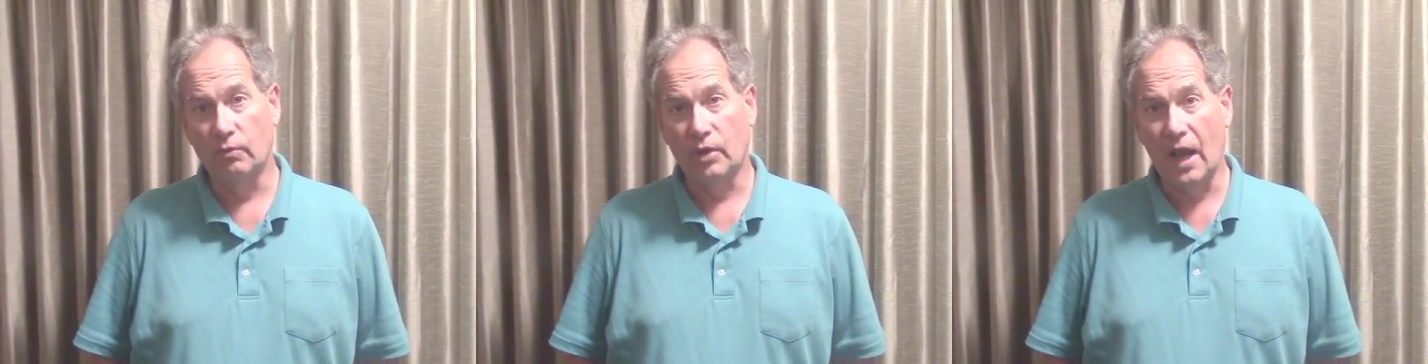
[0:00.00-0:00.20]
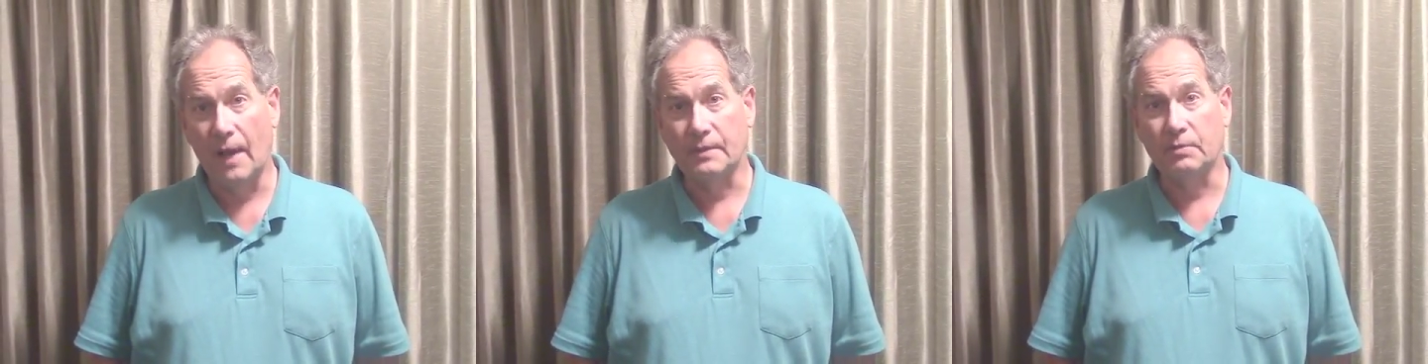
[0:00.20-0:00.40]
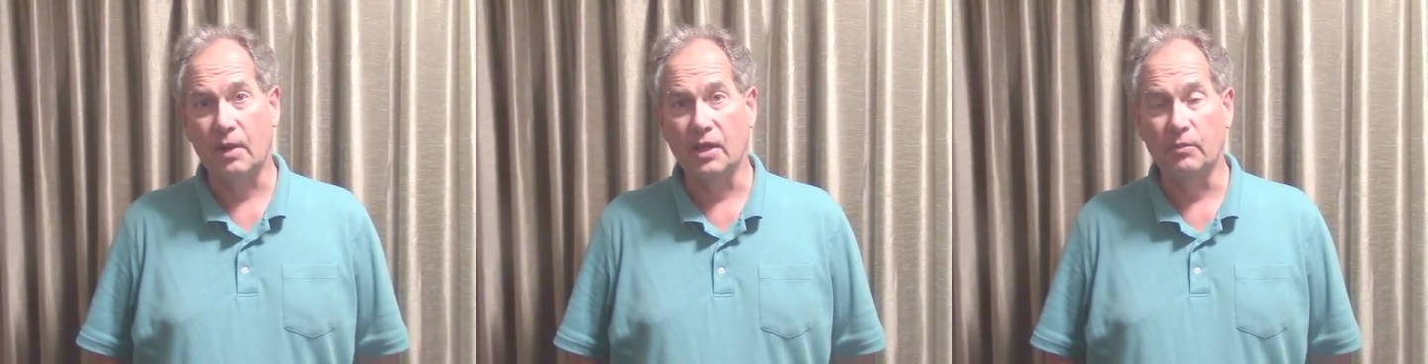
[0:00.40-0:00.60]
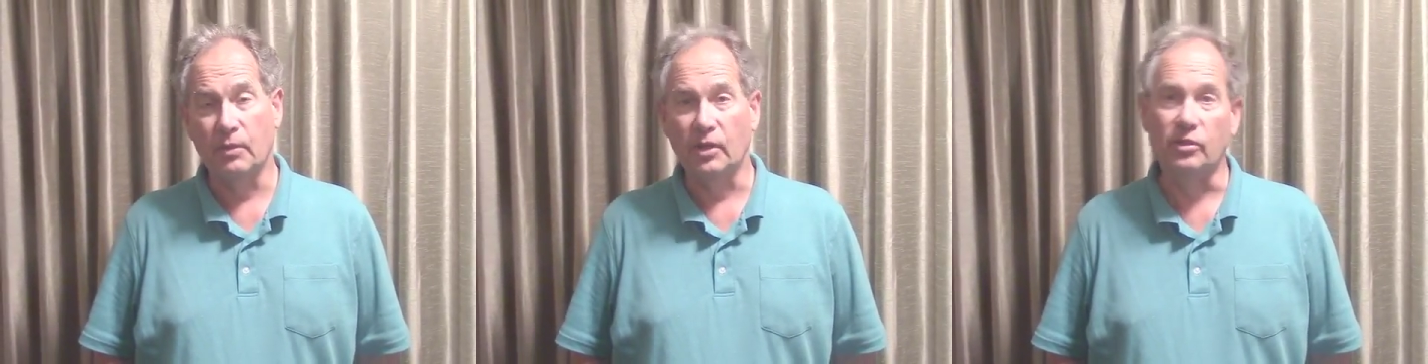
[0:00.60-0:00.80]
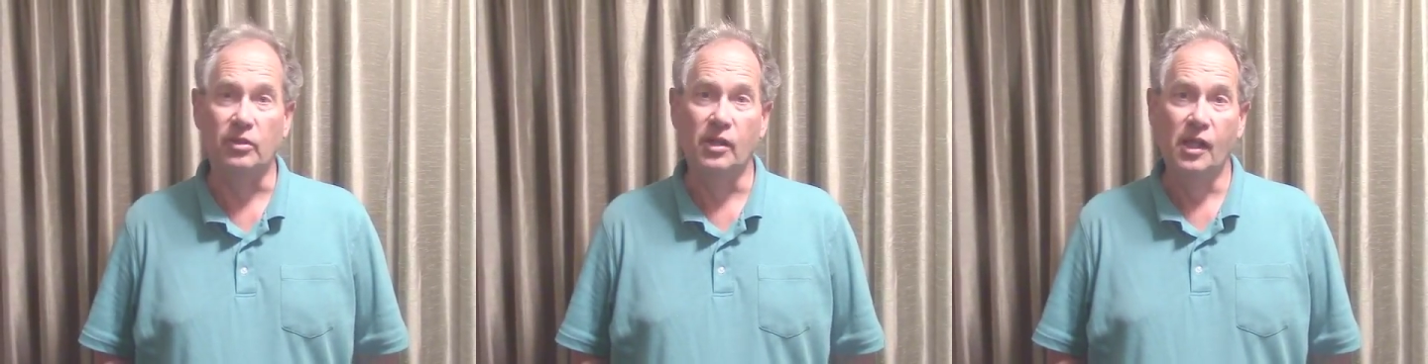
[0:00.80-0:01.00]
perhaps by the
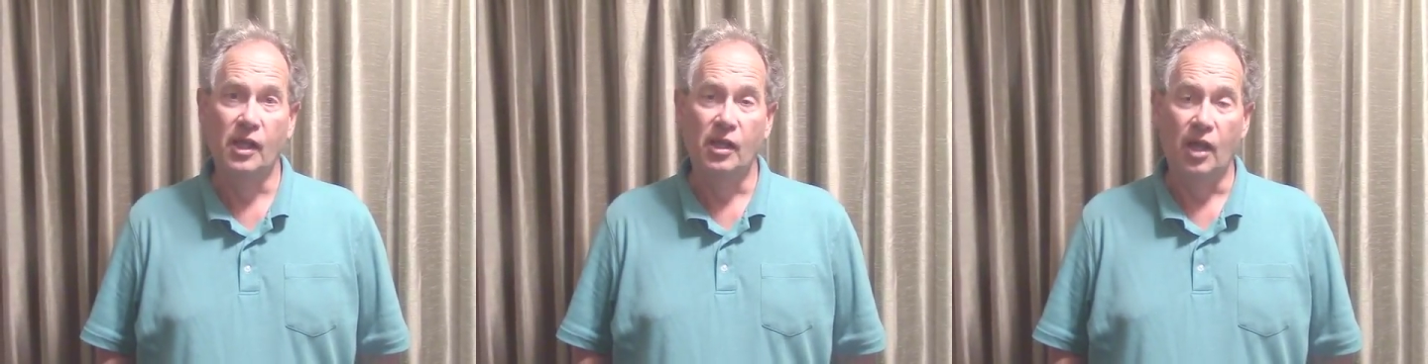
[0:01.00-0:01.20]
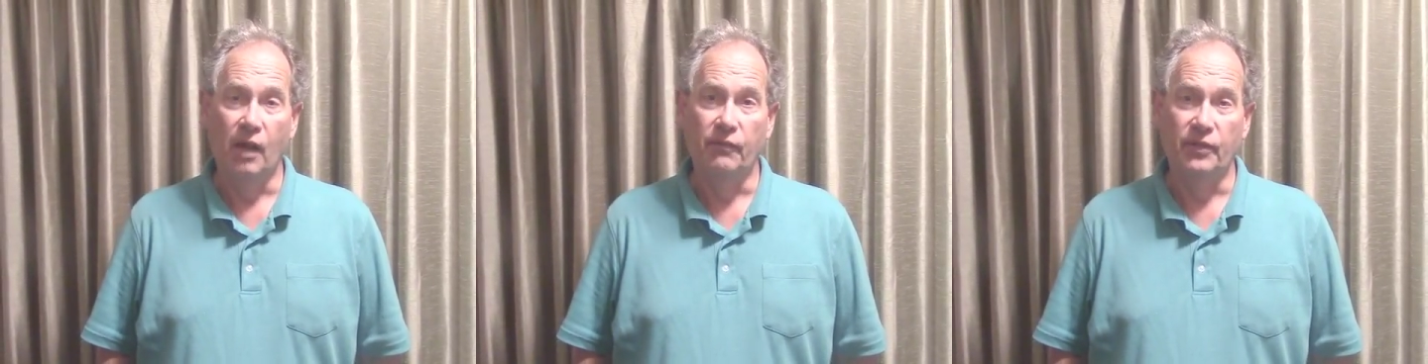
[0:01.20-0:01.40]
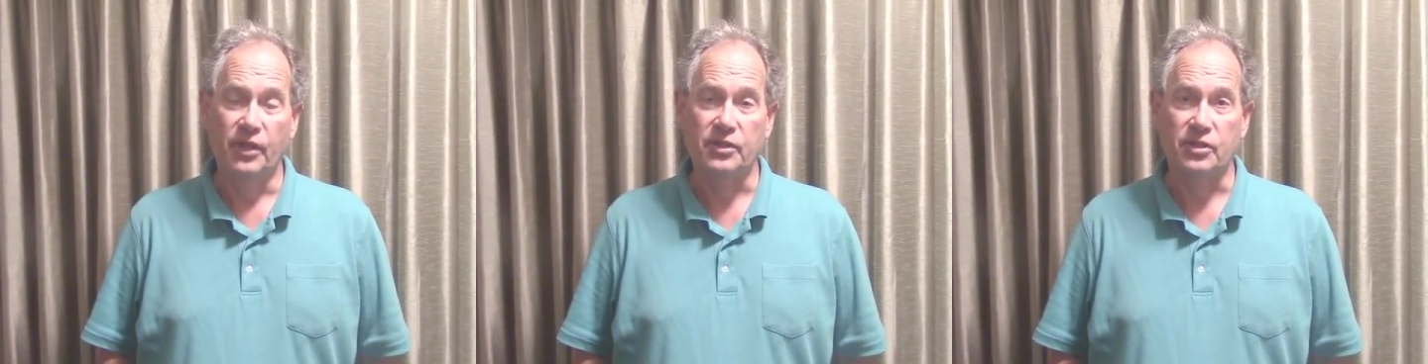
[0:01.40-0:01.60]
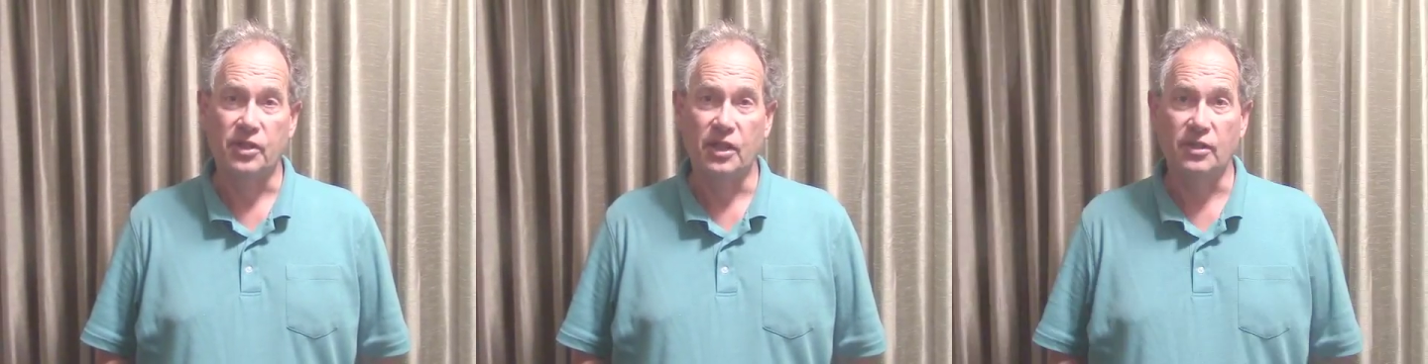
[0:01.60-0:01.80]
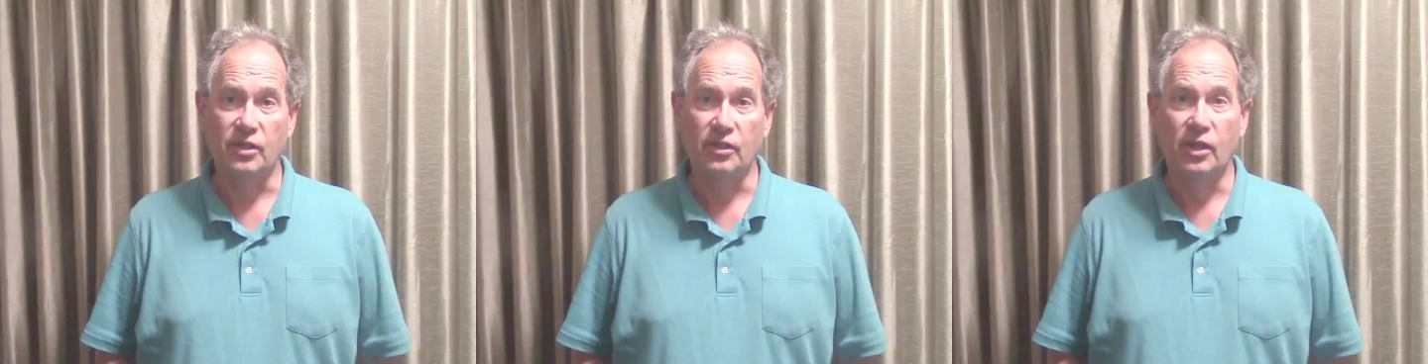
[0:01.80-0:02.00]
middle of this
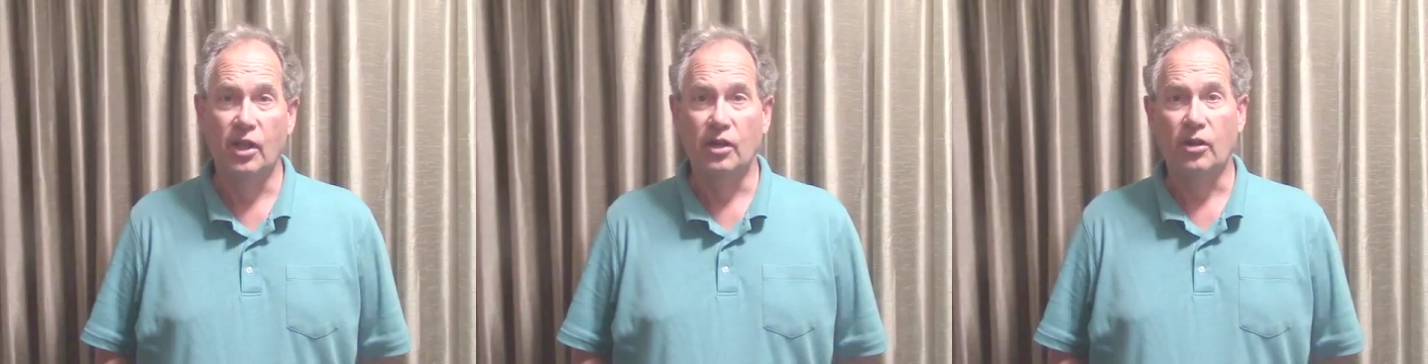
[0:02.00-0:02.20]
season.